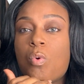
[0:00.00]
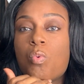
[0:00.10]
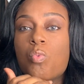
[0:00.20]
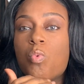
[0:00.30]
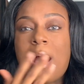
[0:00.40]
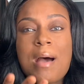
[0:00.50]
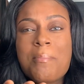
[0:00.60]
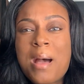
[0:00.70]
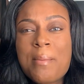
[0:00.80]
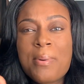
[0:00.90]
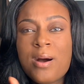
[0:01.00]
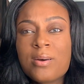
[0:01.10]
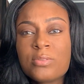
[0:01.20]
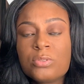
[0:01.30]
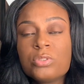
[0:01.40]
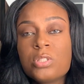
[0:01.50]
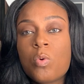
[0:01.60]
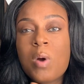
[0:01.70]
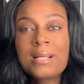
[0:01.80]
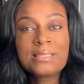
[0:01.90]
why my bottle, you know,
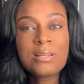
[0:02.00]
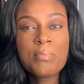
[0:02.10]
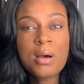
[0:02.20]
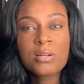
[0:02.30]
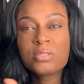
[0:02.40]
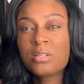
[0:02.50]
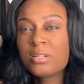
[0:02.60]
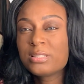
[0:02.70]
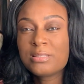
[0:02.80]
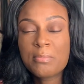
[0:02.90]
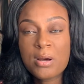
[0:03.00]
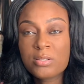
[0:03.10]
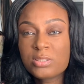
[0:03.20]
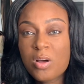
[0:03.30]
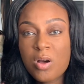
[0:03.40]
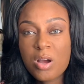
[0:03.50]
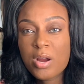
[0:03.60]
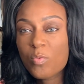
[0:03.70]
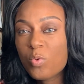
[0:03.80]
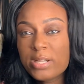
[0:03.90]
why some bottles are, some bottles
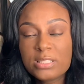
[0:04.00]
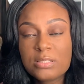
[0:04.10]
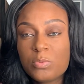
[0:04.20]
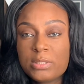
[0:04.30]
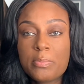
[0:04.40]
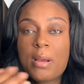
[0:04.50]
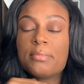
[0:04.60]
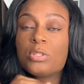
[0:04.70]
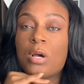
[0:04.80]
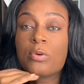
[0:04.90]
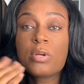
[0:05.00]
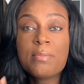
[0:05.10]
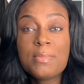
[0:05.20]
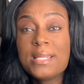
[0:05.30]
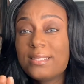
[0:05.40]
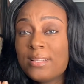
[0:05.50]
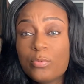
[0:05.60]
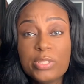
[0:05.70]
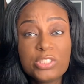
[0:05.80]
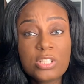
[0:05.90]
aren't. What's the problem? So I immediately
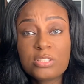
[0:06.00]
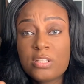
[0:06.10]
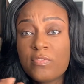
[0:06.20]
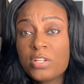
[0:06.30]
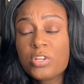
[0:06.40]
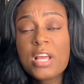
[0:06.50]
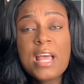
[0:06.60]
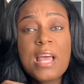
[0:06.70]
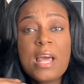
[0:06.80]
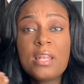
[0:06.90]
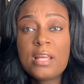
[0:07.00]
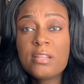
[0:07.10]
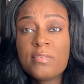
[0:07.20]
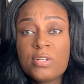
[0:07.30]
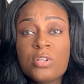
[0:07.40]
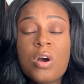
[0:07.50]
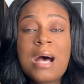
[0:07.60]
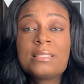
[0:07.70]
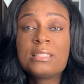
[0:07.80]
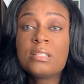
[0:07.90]
reached out to the vendor and let the vendor know. I
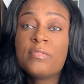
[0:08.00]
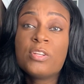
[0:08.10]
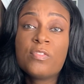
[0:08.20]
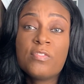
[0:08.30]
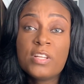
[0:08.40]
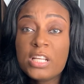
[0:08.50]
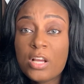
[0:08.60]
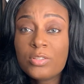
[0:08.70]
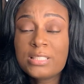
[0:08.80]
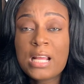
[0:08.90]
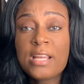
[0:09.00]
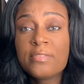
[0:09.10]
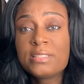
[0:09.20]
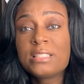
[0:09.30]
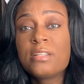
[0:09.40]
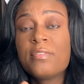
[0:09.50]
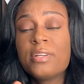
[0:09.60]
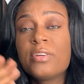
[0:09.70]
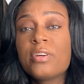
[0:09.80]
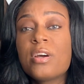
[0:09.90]
sent the vendor videos, and I even sent the
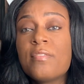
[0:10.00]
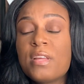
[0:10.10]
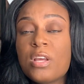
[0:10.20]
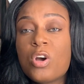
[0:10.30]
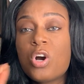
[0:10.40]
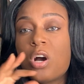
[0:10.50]
vendor a video